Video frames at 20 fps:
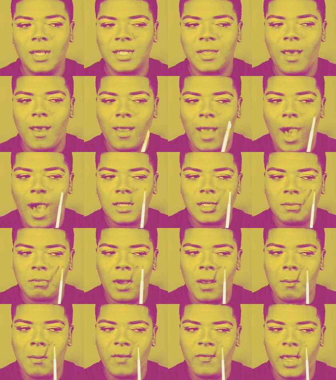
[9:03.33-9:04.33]
See that? I just
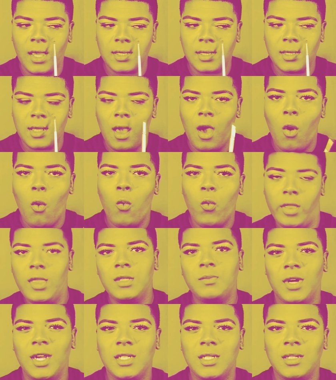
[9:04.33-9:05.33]
bumped my face with this
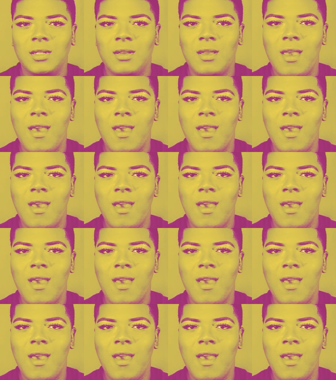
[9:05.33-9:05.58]
brush.